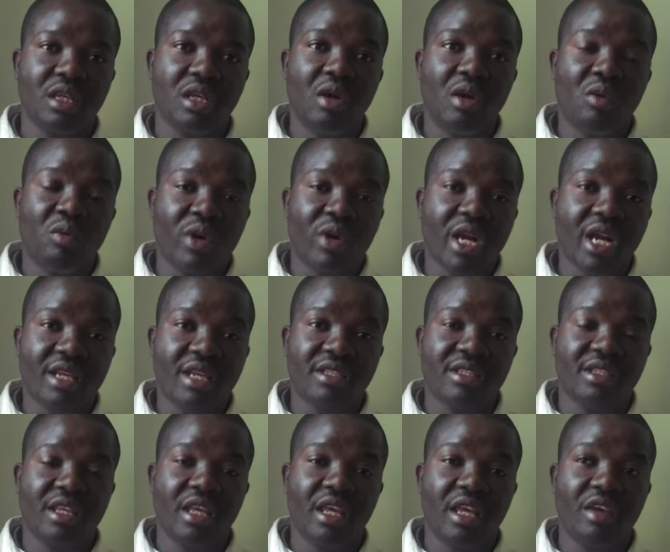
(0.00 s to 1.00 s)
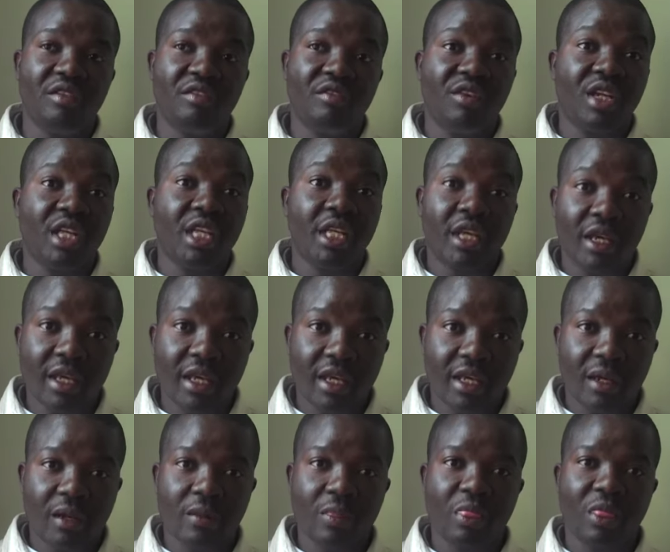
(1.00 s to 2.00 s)
Whereas every year,
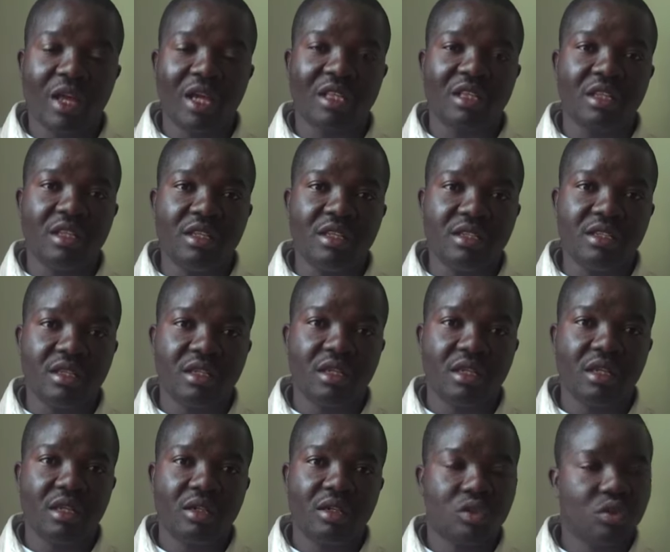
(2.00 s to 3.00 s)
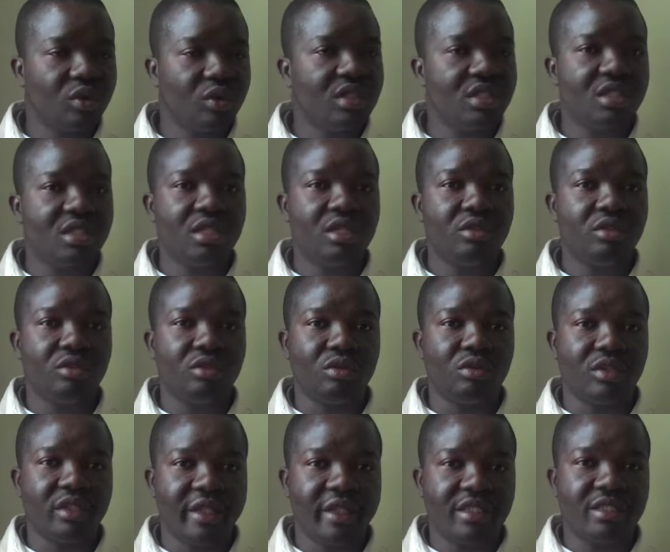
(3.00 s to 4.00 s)
at least 20 to
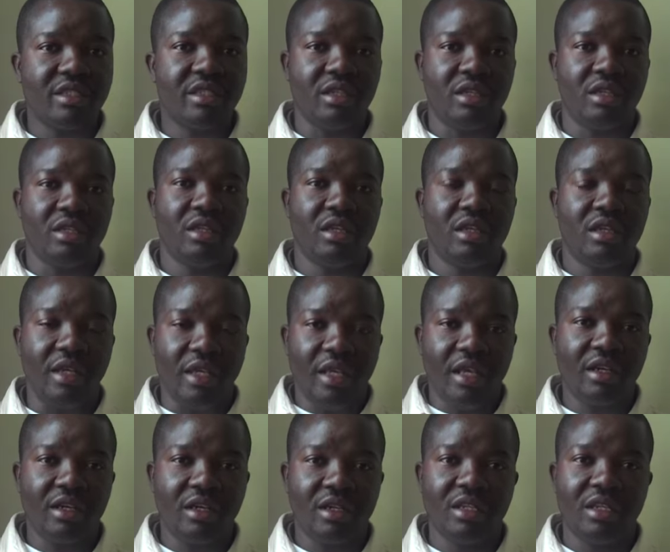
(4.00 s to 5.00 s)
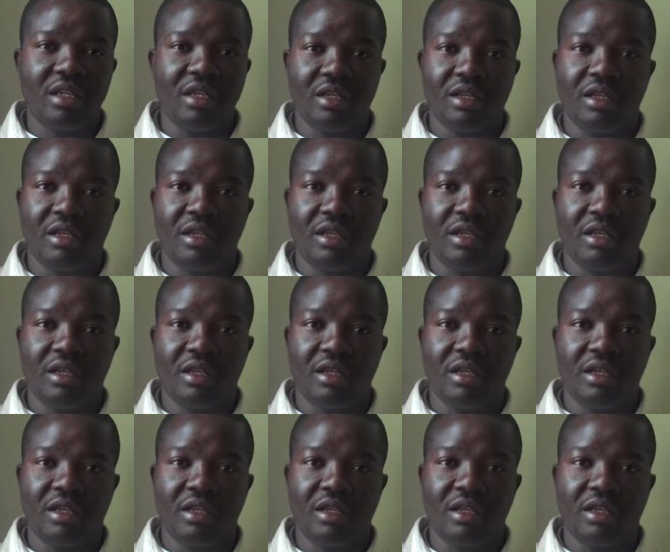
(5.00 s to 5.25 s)
30 young leaders